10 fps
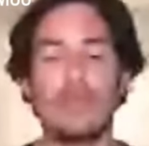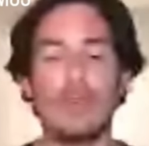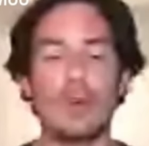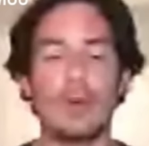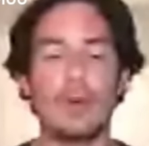
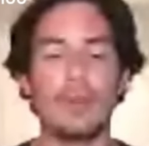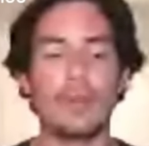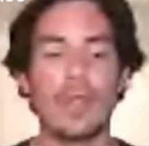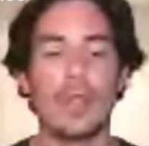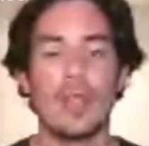for
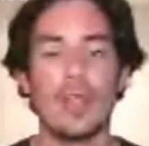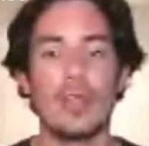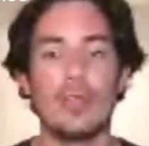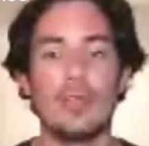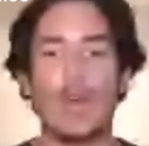
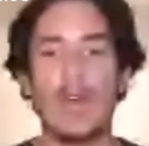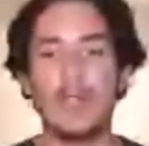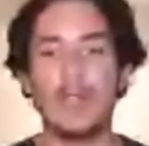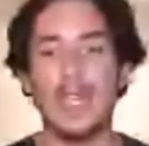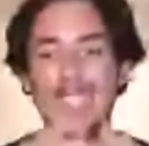
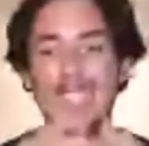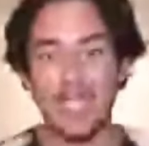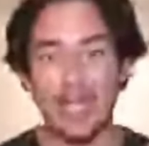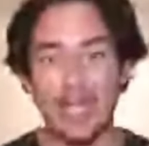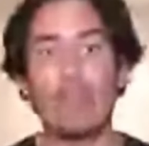having the
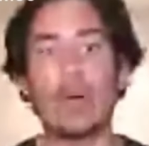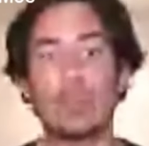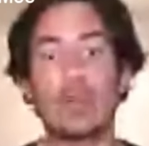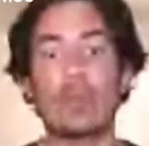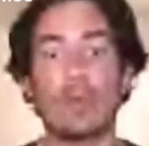idea of
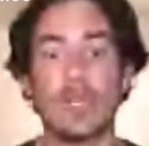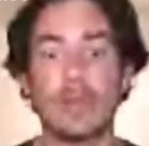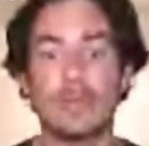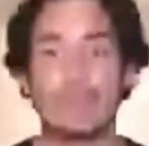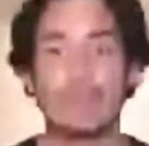what we're working.